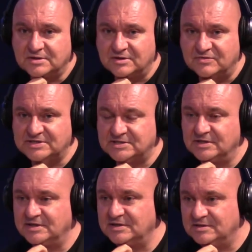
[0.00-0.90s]

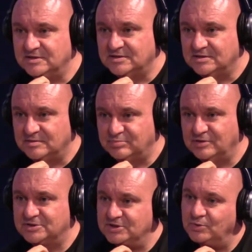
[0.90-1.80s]
grisly,
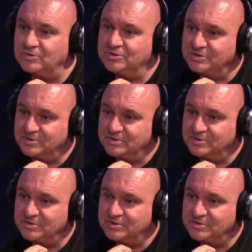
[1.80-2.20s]
blood-soaked